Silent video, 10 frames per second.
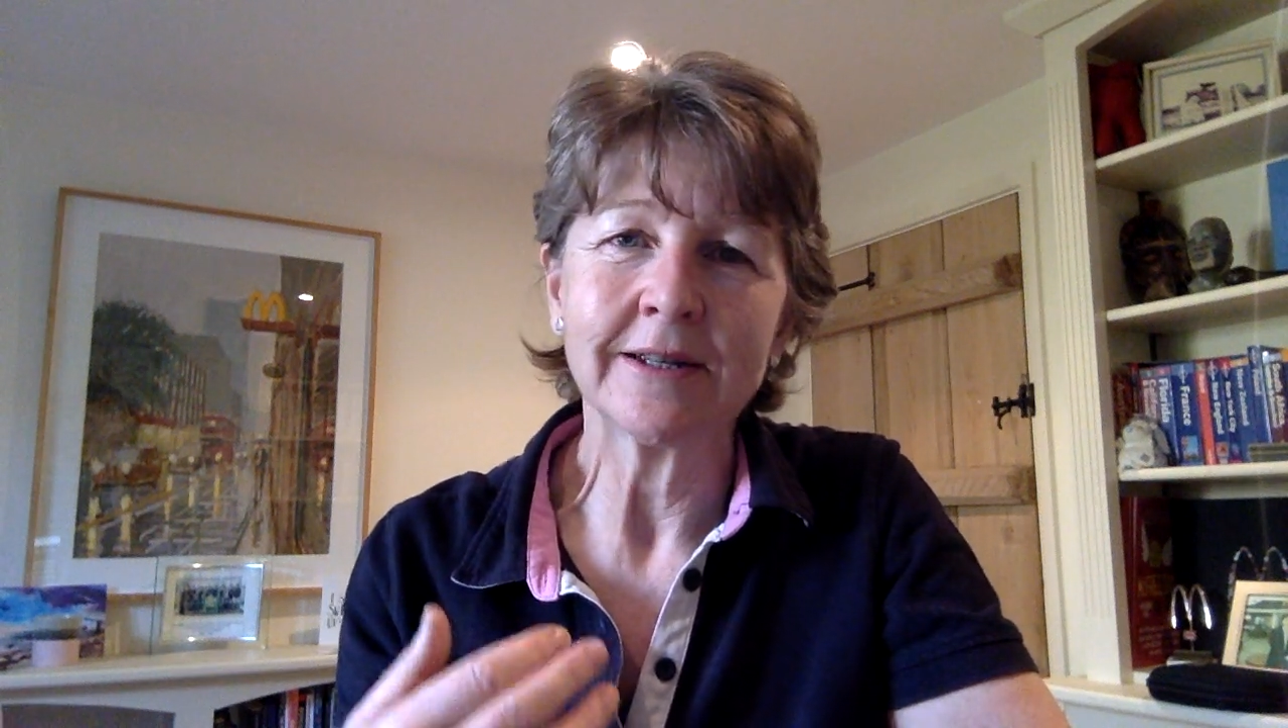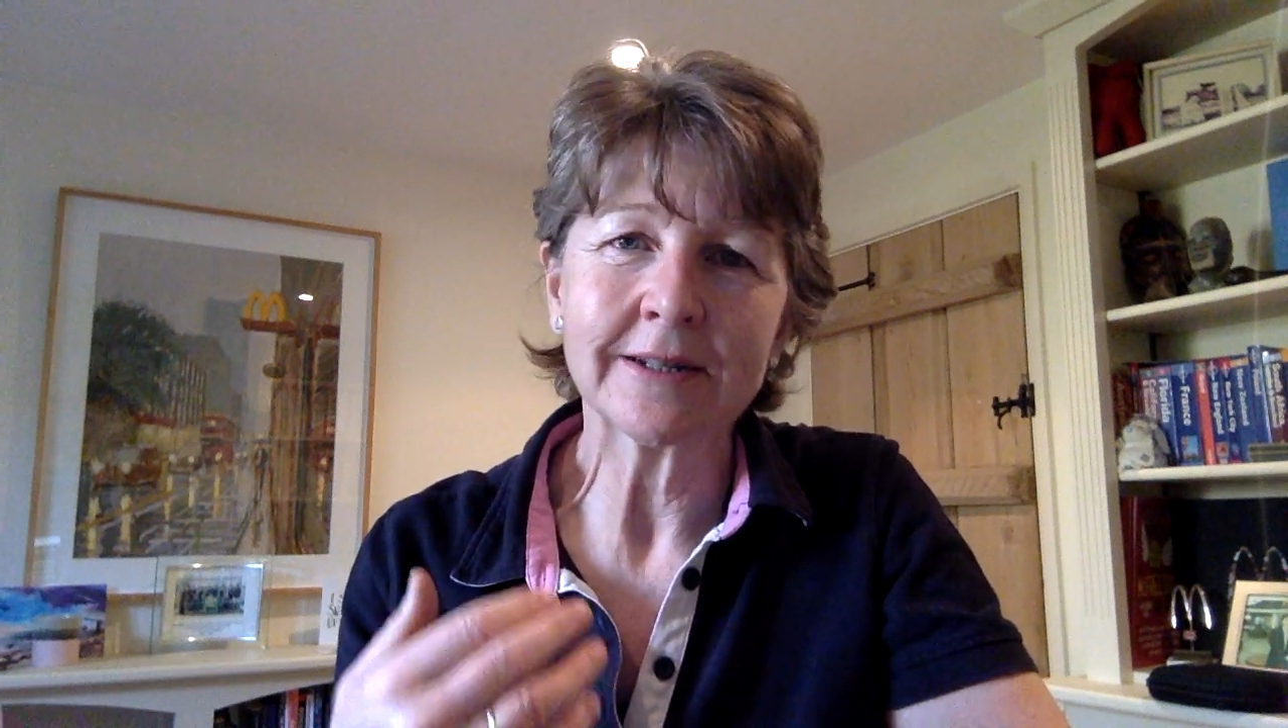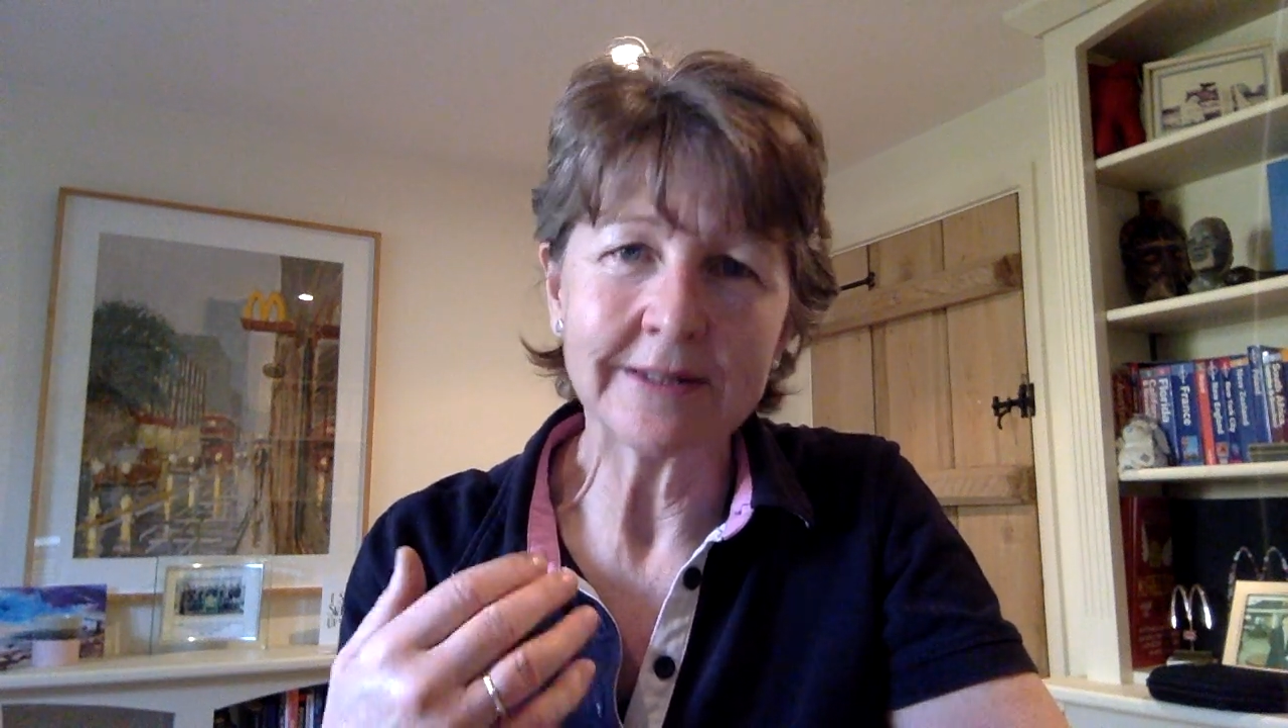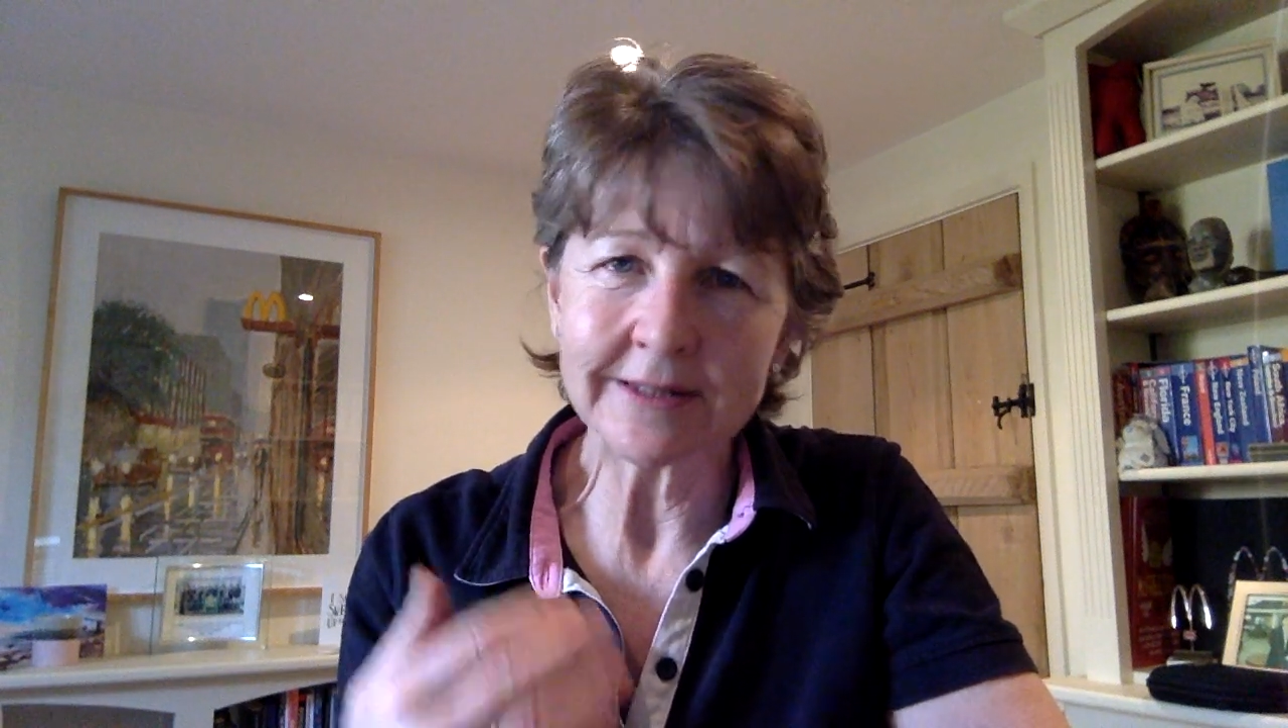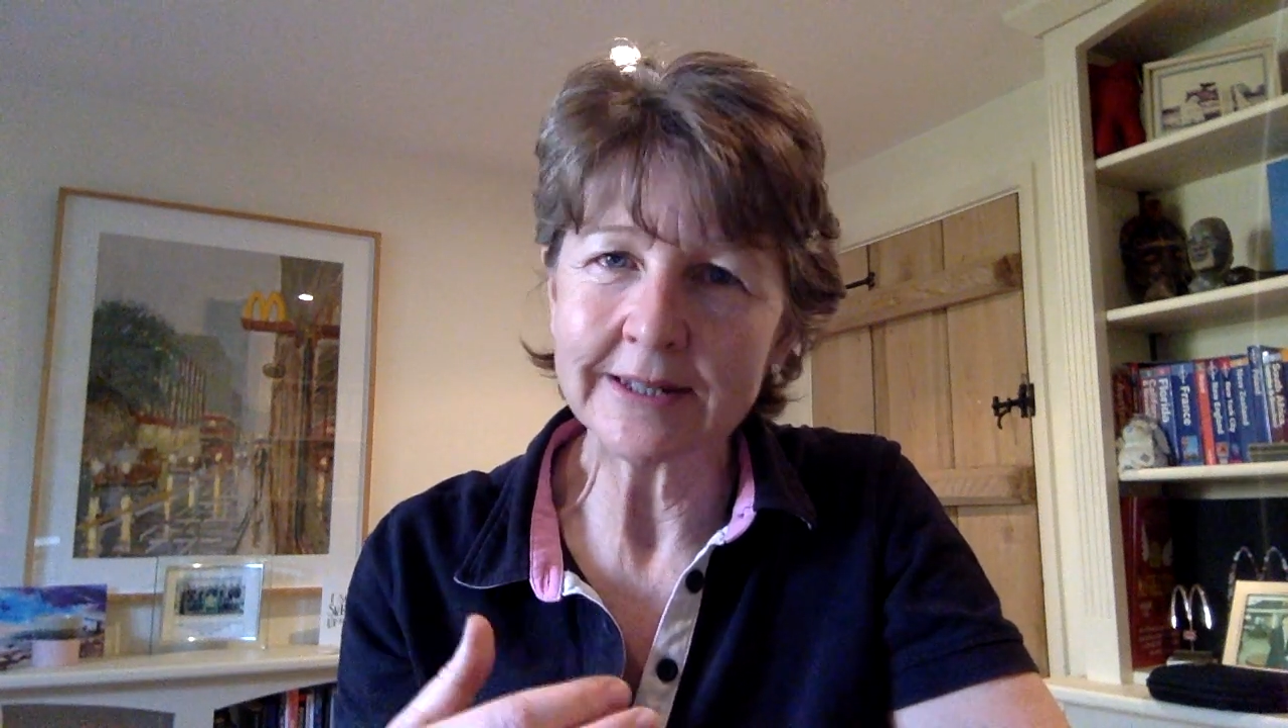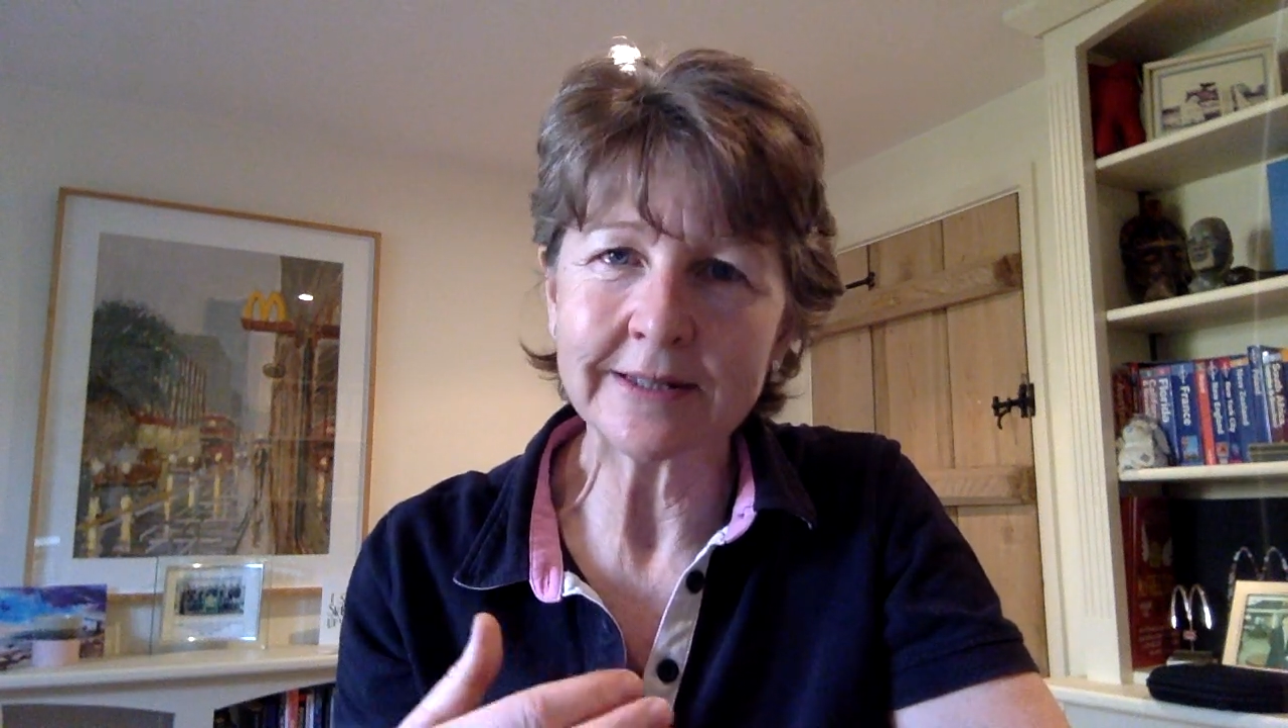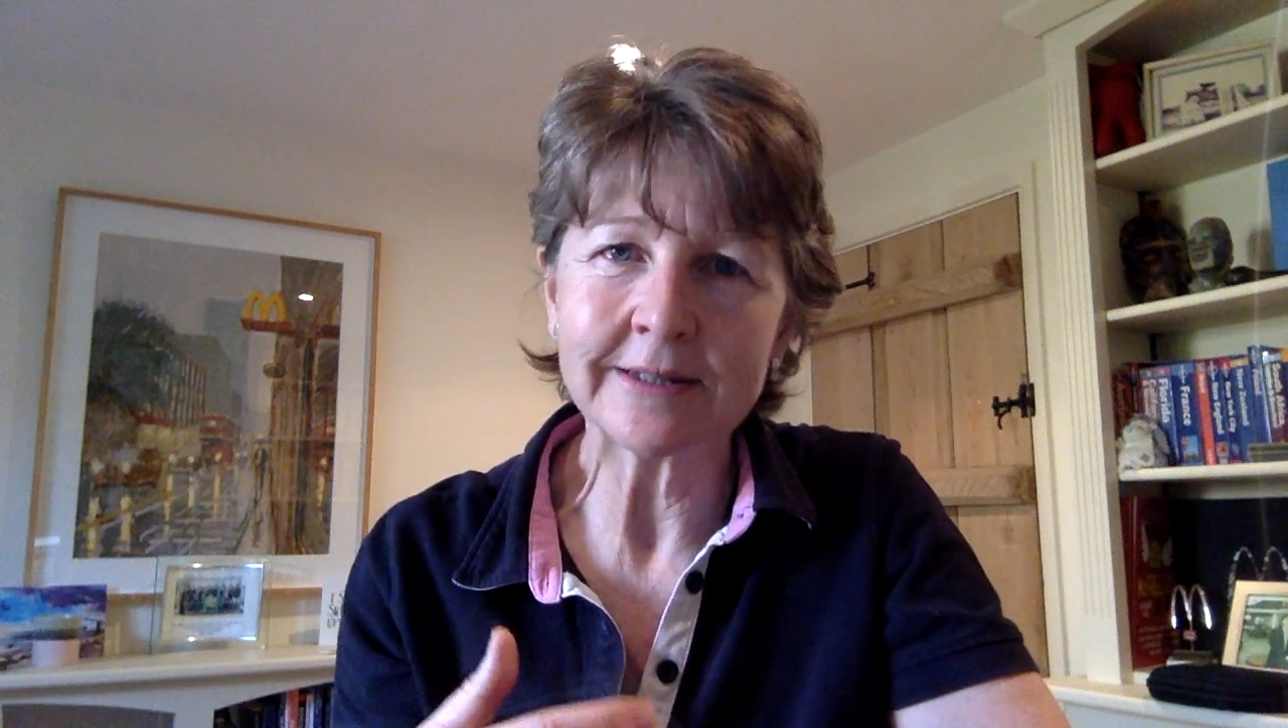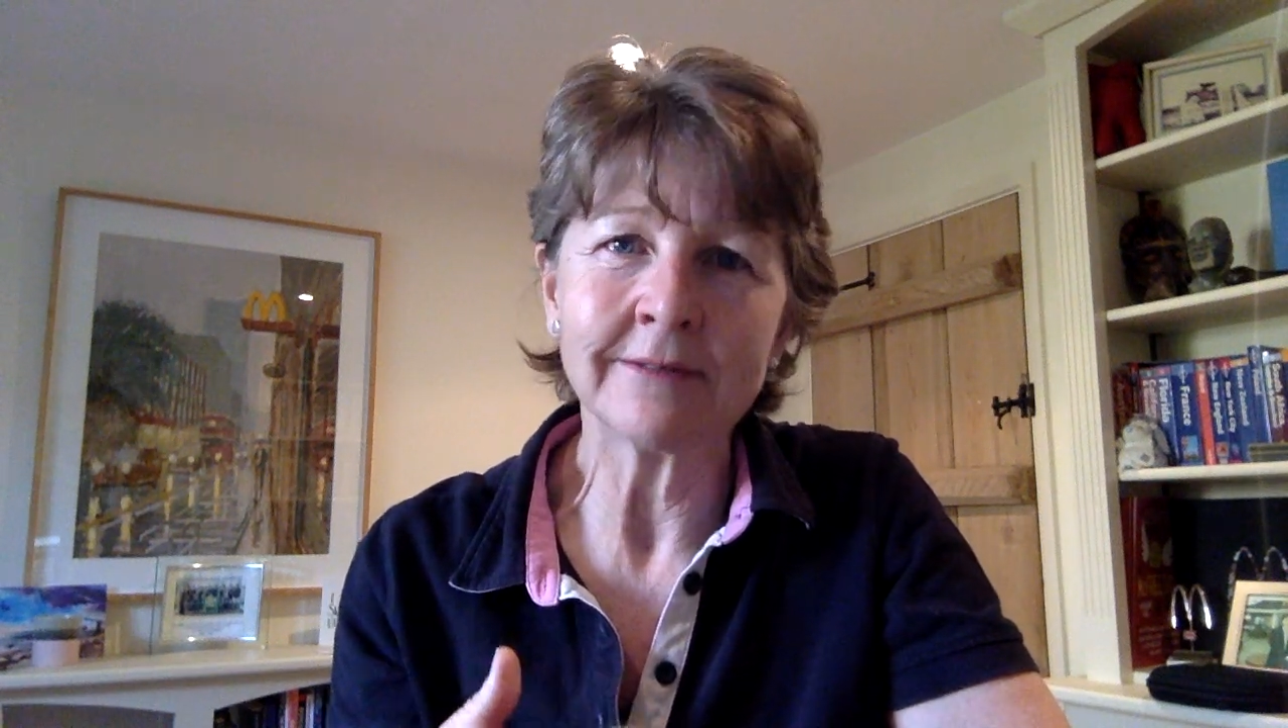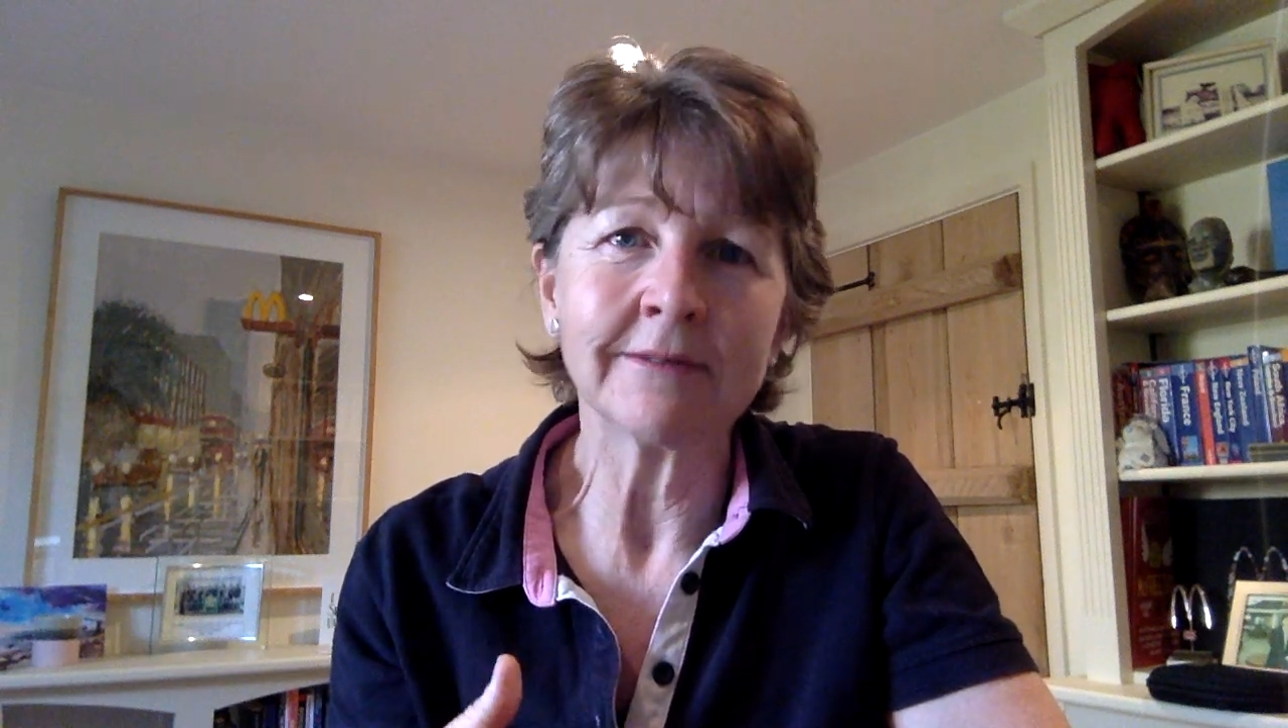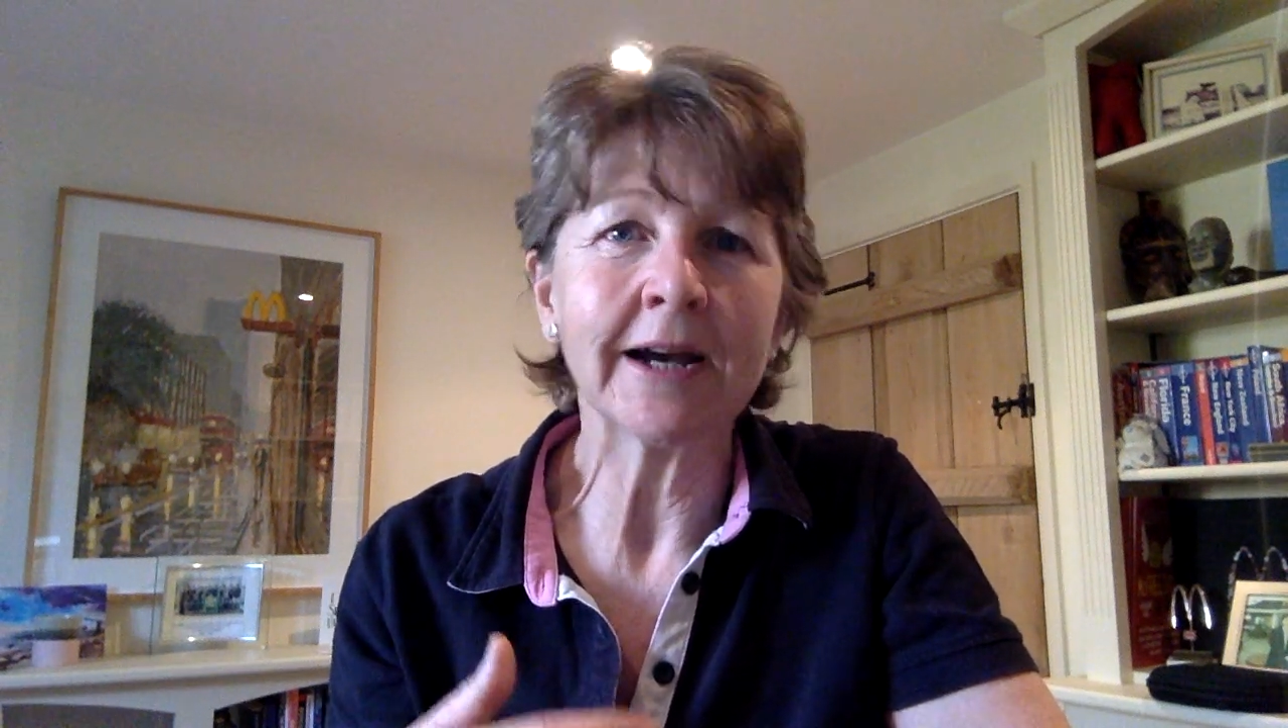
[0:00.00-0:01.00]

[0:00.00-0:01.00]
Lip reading: consistent